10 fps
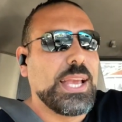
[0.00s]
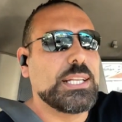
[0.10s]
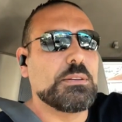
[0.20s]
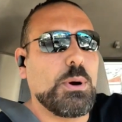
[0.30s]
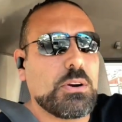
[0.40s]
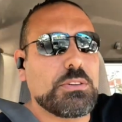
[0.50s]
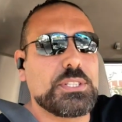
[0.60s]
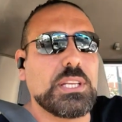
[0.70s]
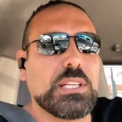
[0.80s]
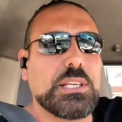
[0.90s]

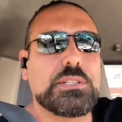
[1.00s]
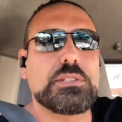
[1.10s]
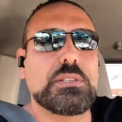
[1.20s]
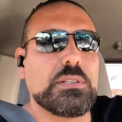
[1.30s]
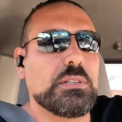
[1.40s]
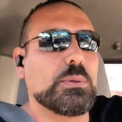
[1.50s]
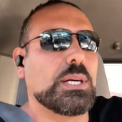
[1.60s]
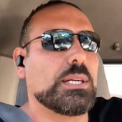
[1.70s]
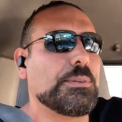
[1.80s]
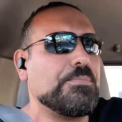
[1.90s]
democracy leads
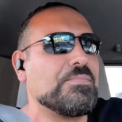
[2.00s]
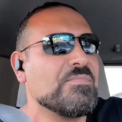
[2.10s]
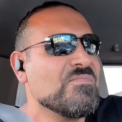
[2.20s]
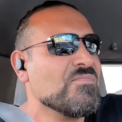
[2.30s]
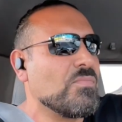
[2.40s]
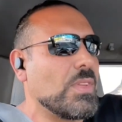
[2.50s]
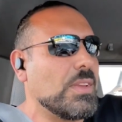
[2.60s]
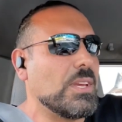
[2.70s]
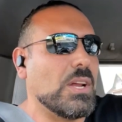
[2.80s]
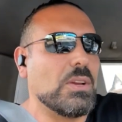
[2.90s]
to
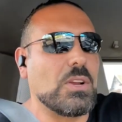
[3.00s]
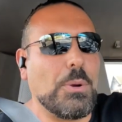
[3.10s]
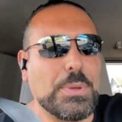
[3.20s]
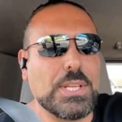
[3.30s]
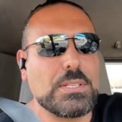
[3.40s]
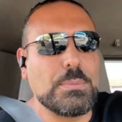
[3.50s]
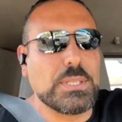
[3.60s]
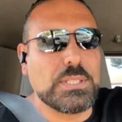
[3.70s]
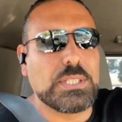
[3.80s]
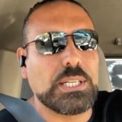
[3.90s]
communism, and